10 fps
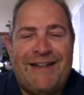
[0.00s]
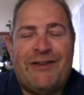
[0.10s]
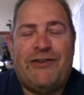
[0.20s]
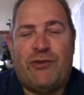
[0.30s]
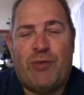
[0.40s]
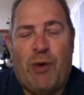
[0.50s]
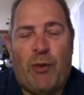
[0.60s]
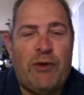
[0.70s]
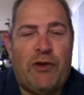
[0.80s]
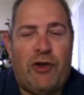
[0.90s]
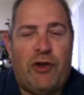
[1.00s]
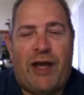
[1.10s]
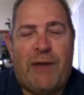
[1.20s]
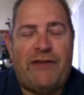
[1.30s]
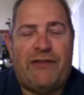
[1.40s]
This is what we would look
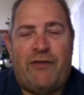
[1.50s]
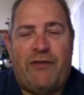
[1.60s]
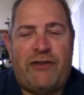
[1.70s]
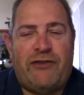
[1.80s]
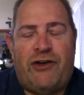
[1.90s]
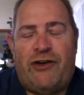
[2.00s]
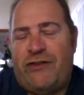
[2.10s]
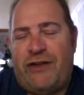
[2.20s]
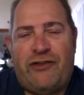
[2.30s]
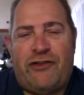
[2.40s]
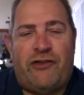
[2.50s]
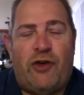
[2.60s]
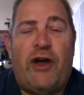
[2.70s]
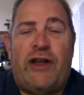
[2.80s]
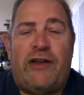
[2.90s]
at. But as investors, it's just
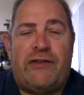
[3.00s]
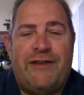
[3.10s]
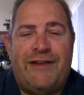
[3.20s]
noise.